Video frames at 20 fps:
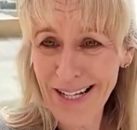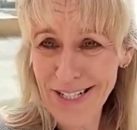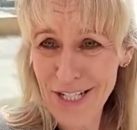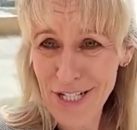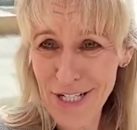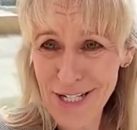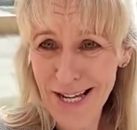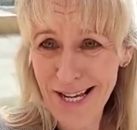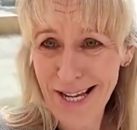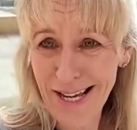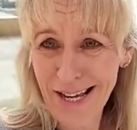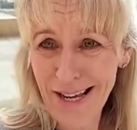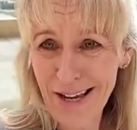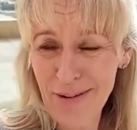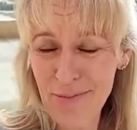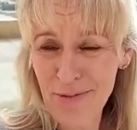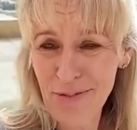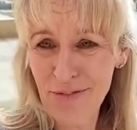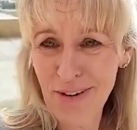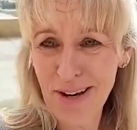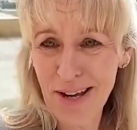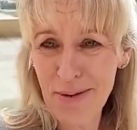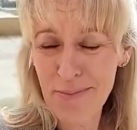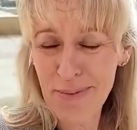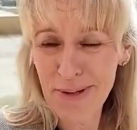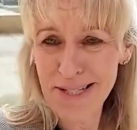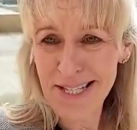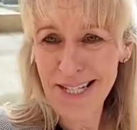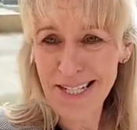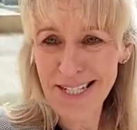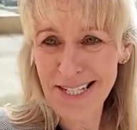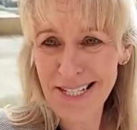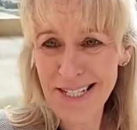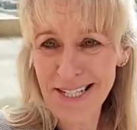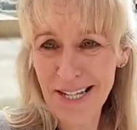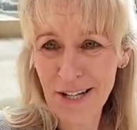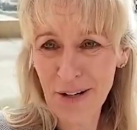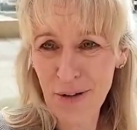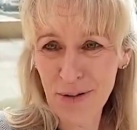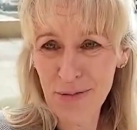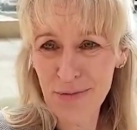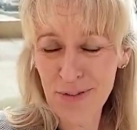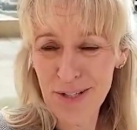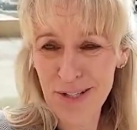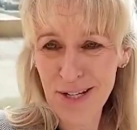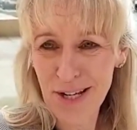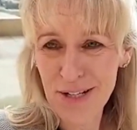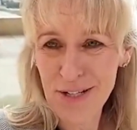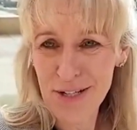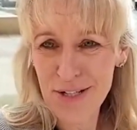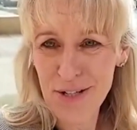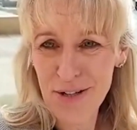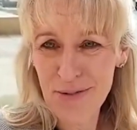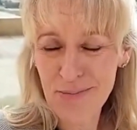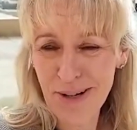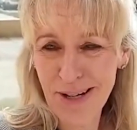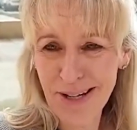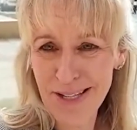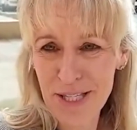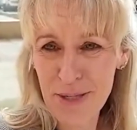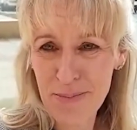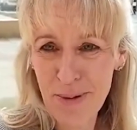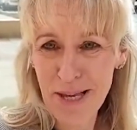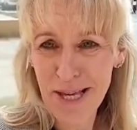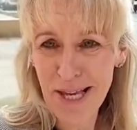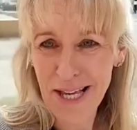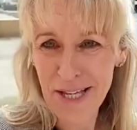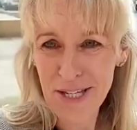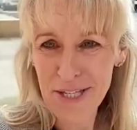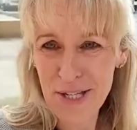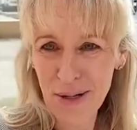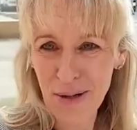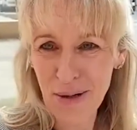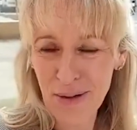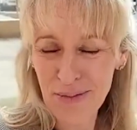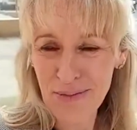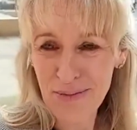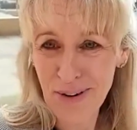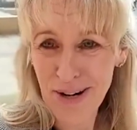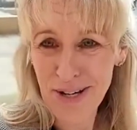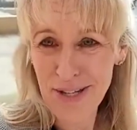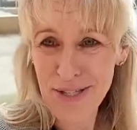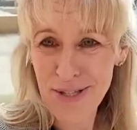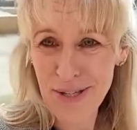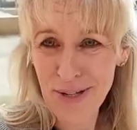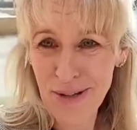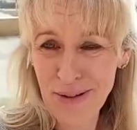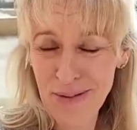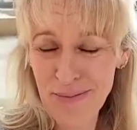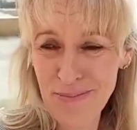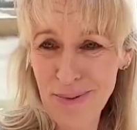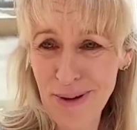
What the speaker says: today, I'm afraid, because I need to get off and do my speaking slot very soon.